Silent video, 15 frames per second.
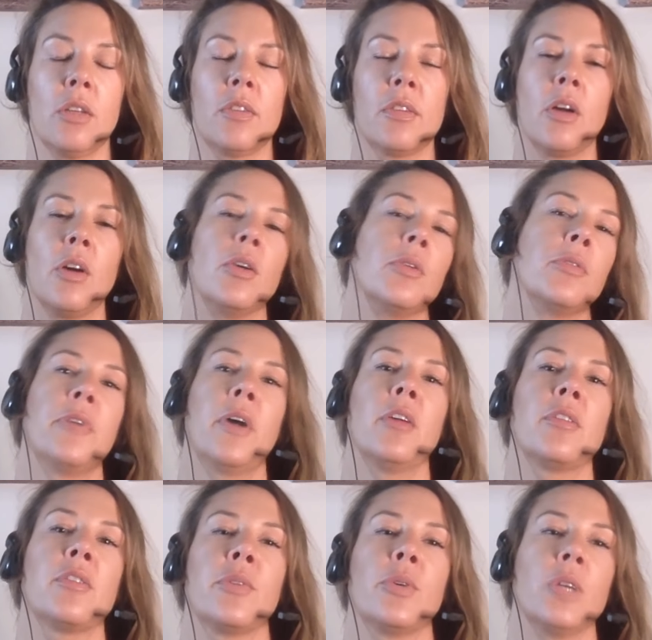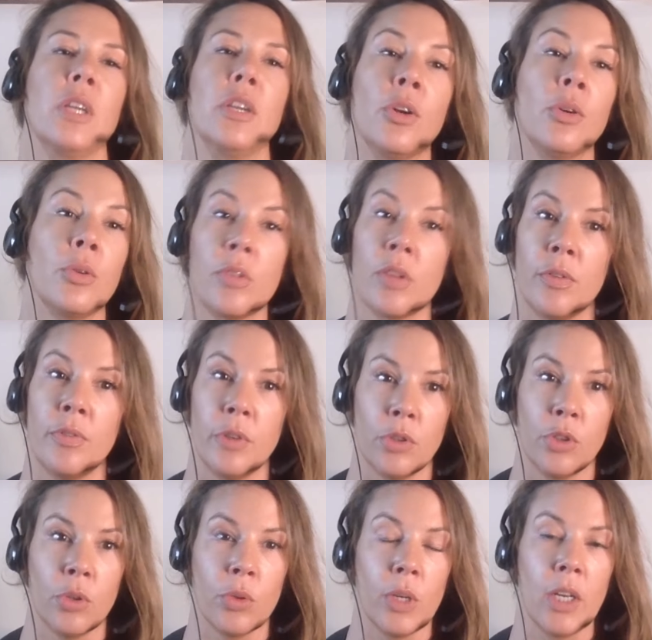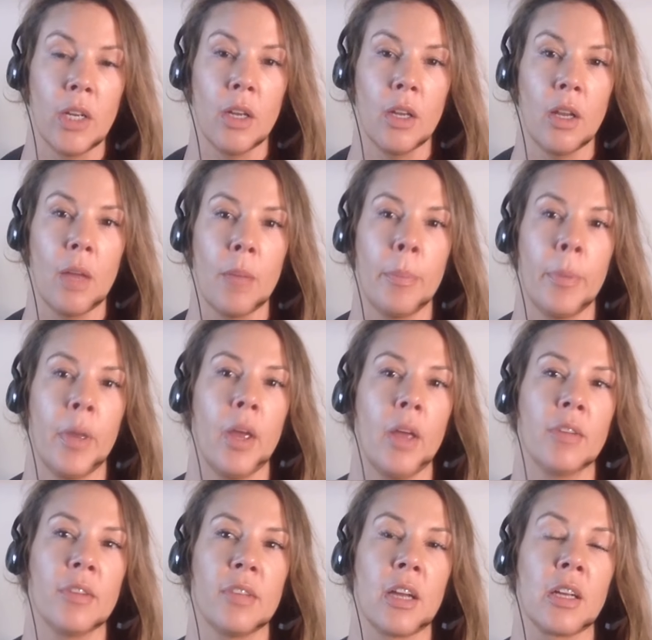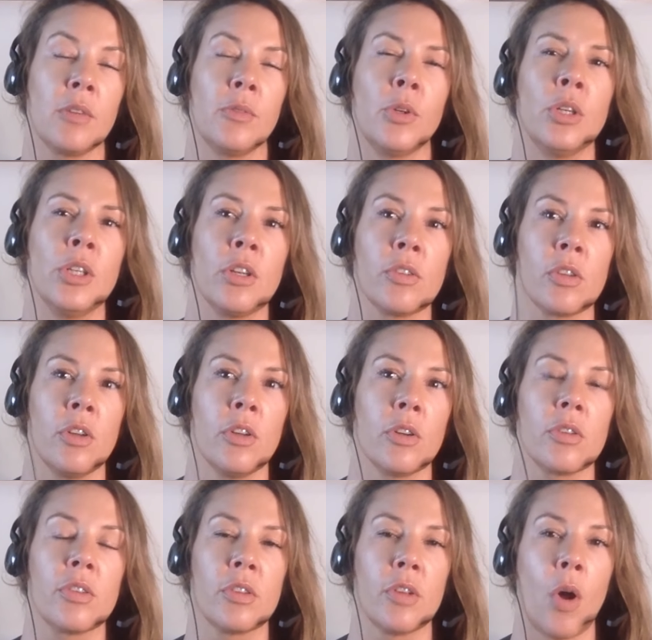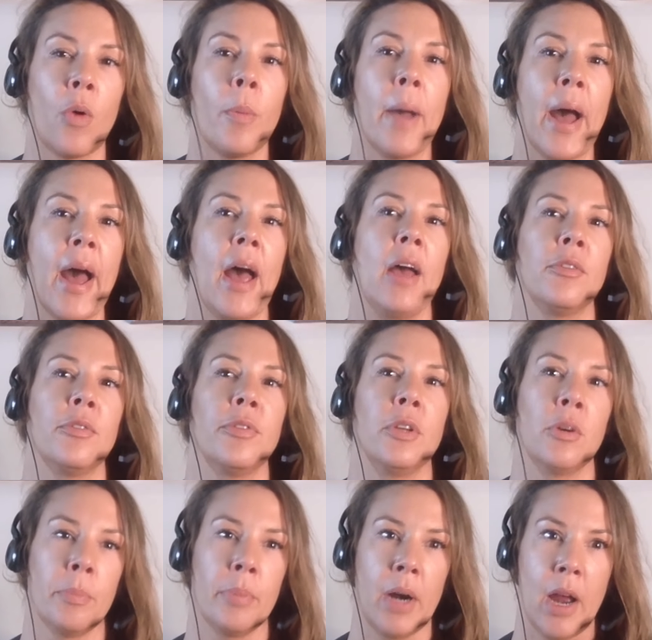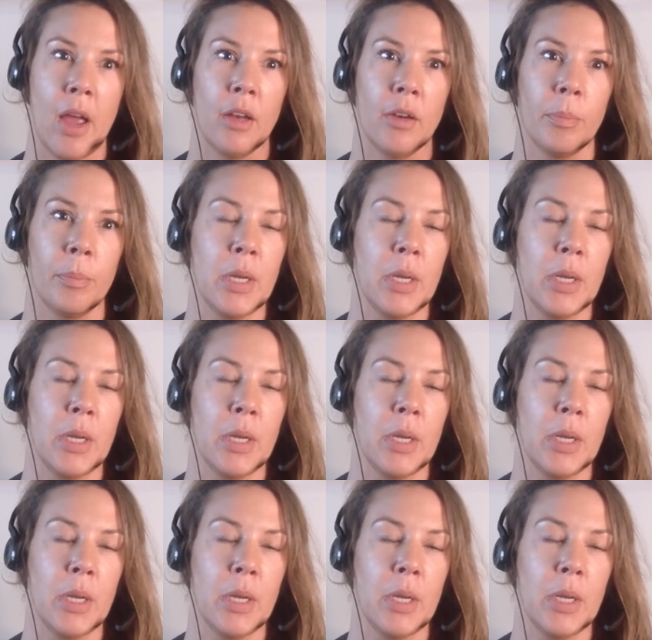So, first of all, it knows if you're doing it, but second of all, it just looks so bad for your brand.